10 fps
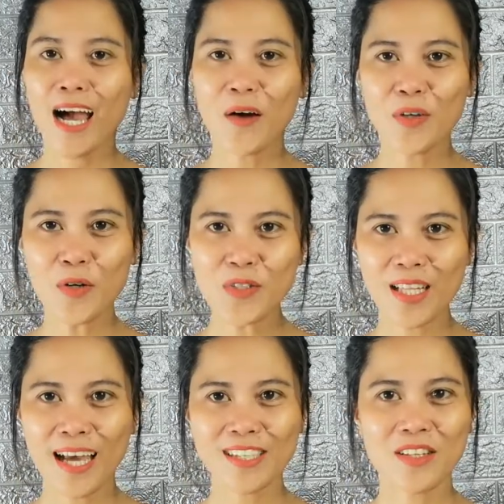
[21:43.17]
I would also
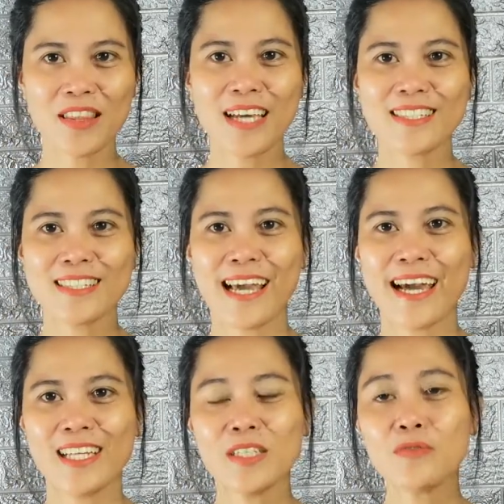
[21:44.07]
like to thank
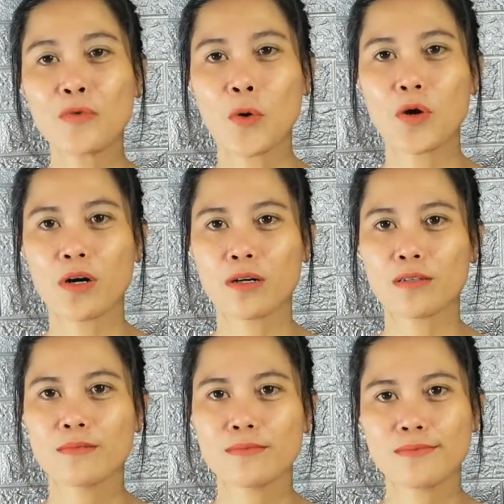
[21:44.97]
Shannon
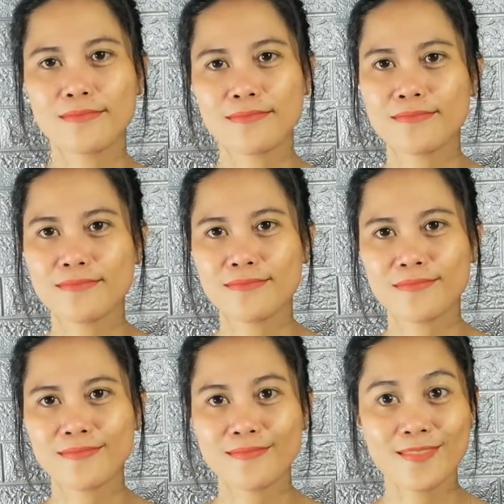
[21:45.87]
for
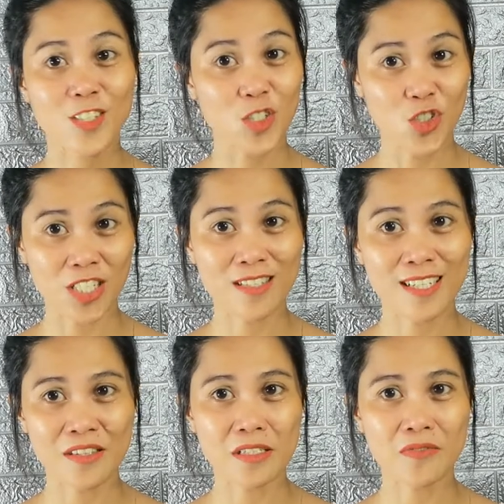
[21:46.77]

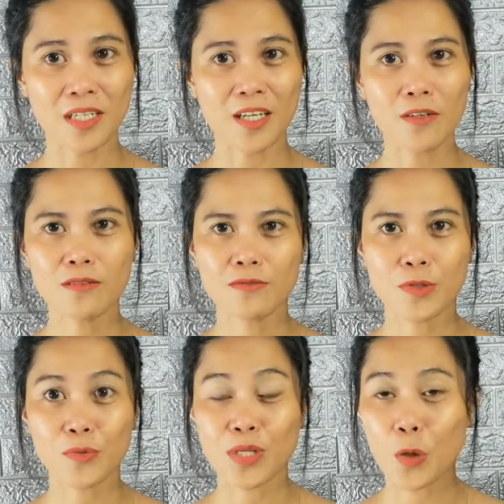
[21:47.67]
suggesting this video,
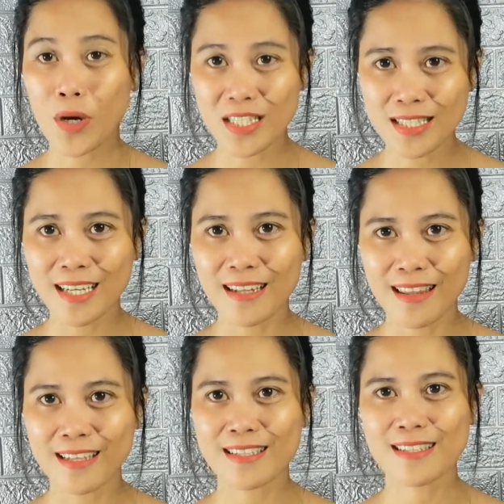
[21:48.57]
for requesting
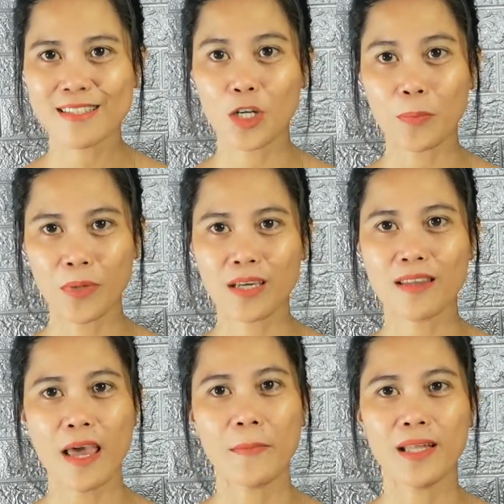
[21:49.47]
this topic,
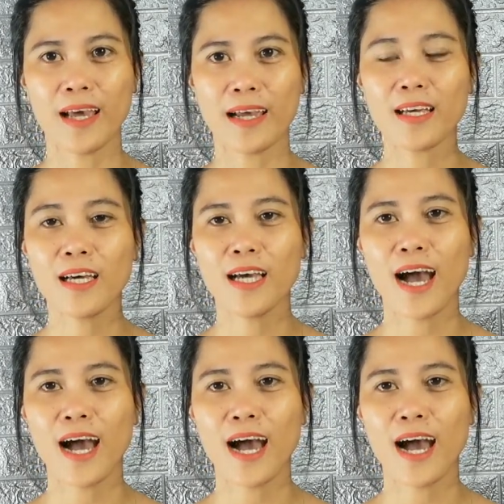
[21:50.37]
the MLA.